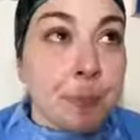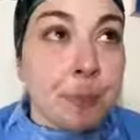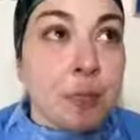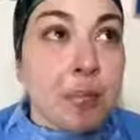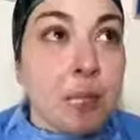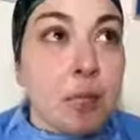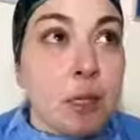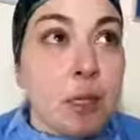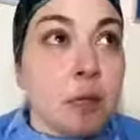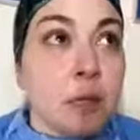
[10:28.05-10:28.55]

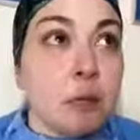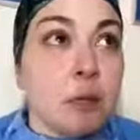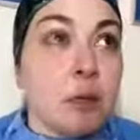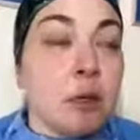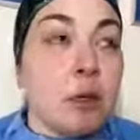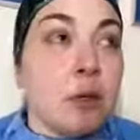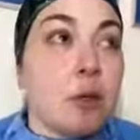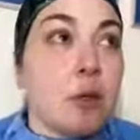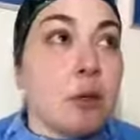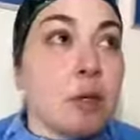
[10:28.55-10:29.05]
Look,
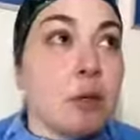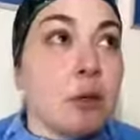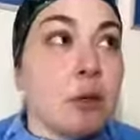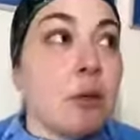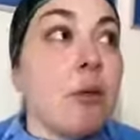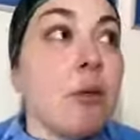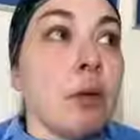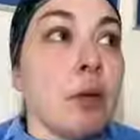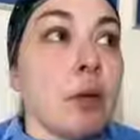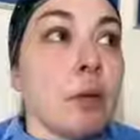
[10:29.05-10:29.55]
the
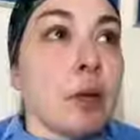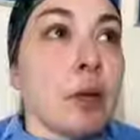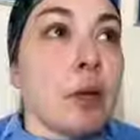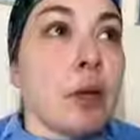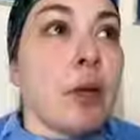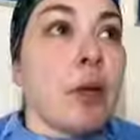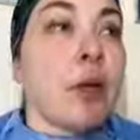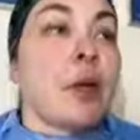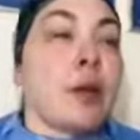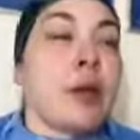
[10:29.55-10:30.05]
only
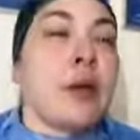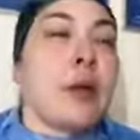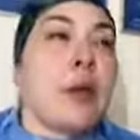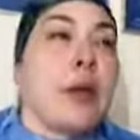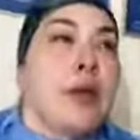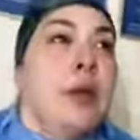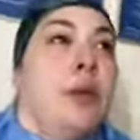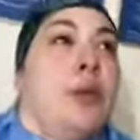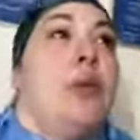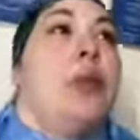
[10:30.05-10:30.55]
way I can
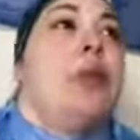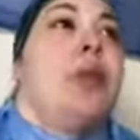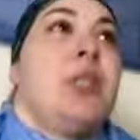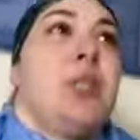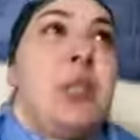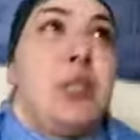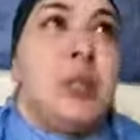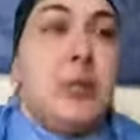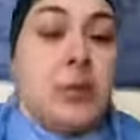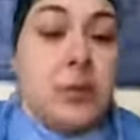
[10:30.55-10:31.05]
kind of put
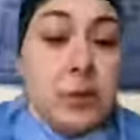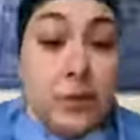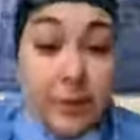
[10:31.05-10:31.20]
this into